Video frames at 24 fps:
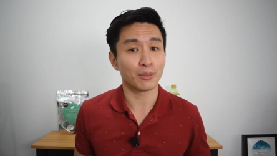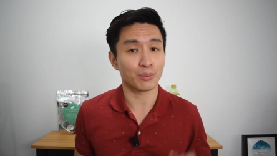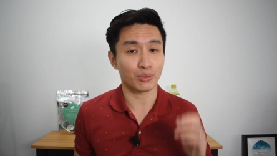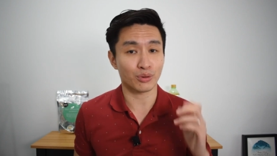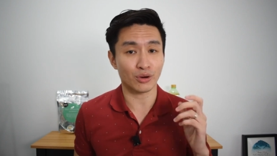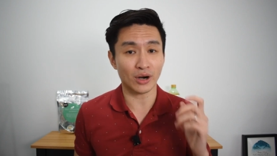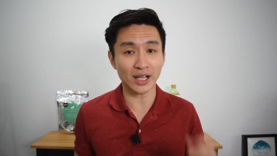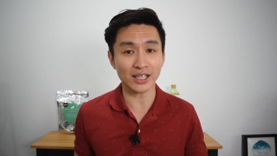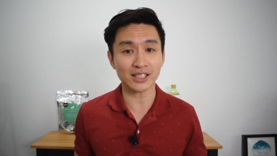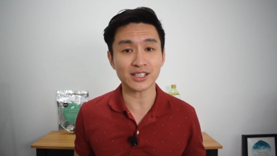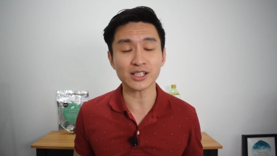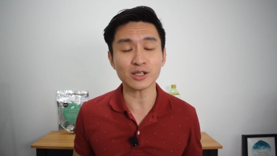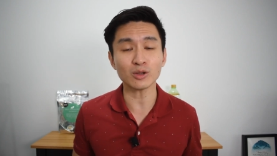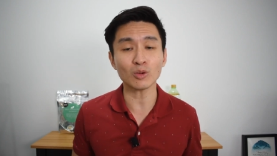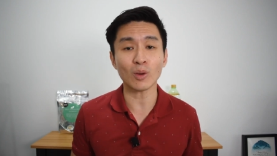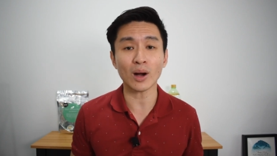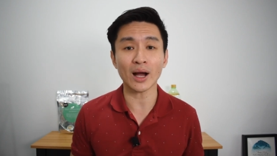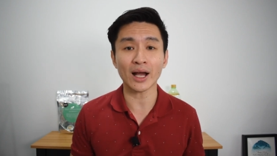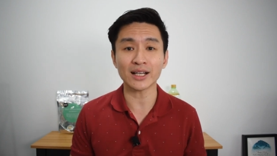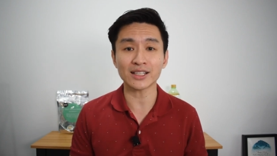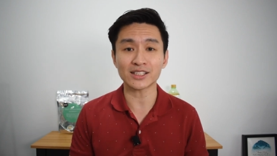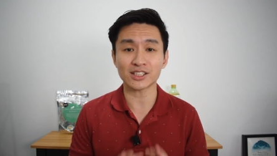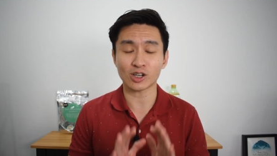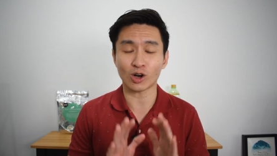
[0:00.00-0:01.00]

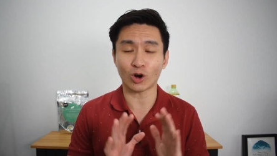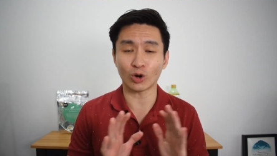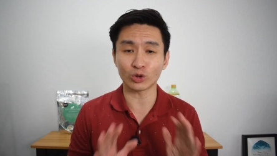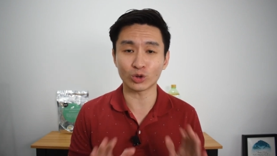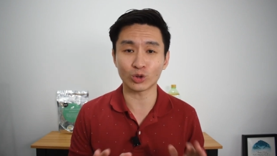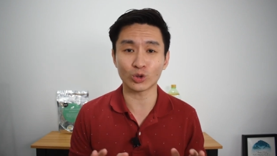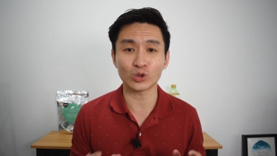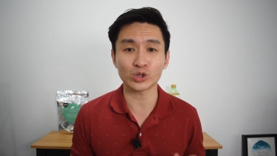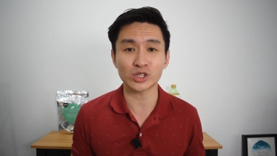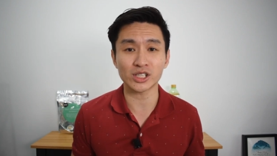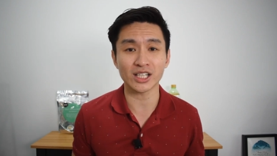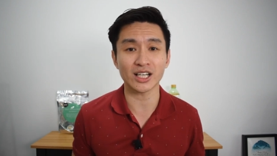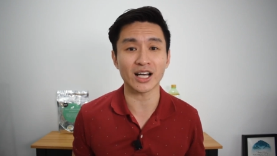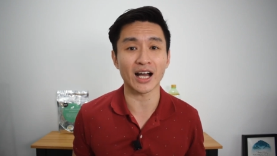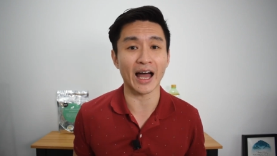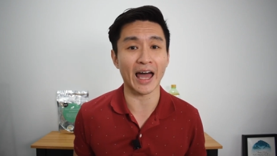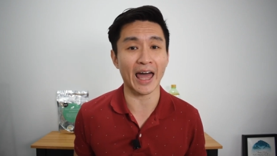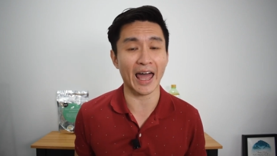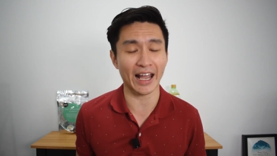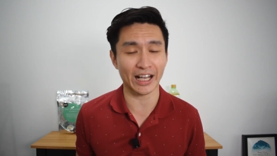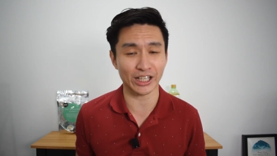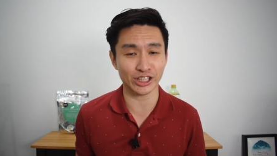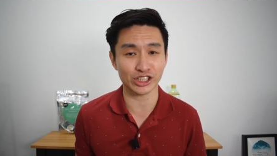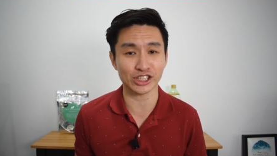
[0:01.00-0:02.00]
Pricing-wise, condos here
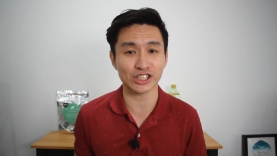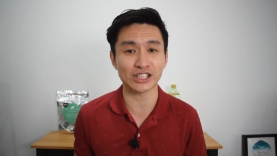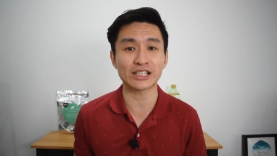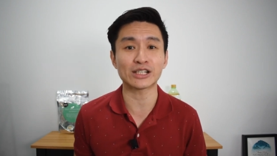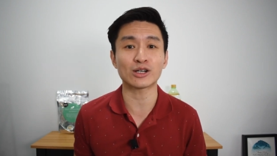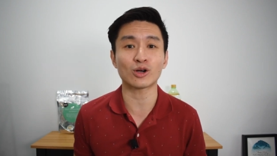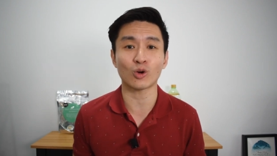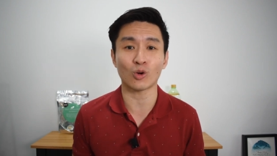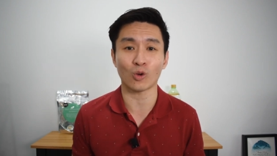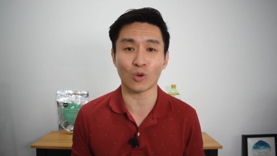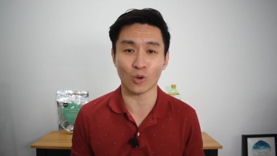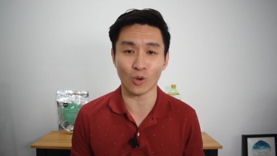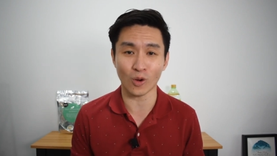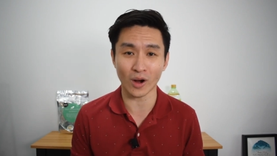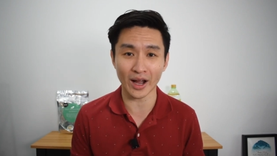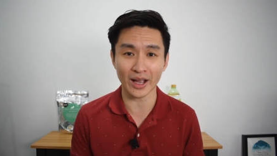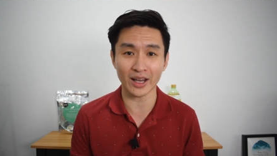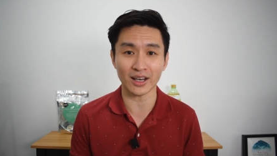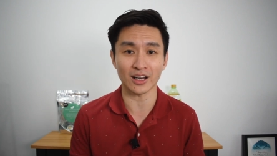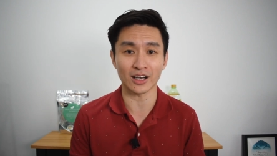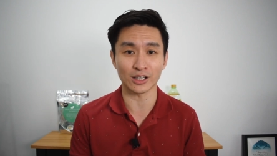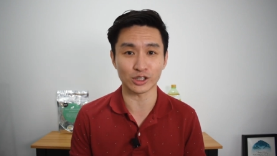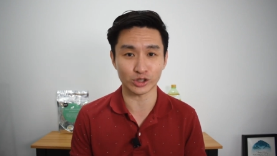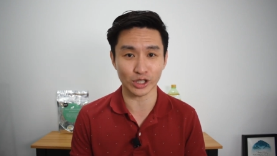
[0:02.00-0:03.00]
are actually
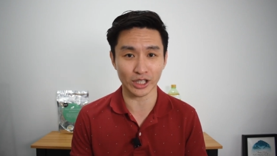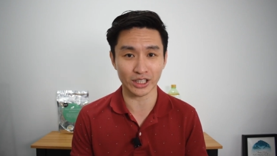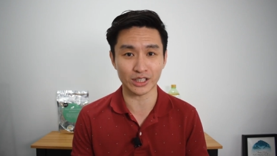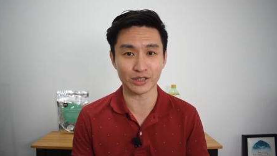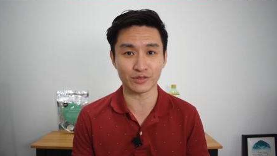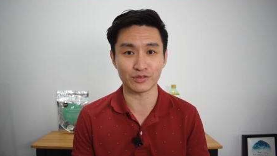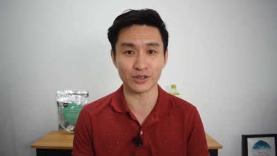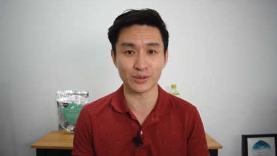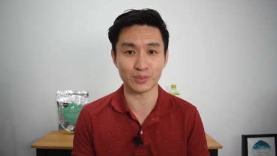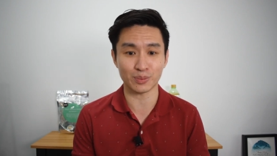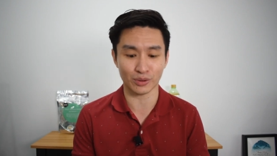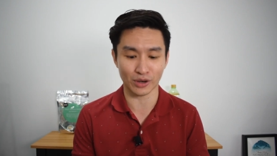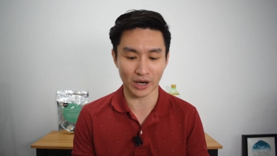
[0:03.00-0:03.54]
quite attractively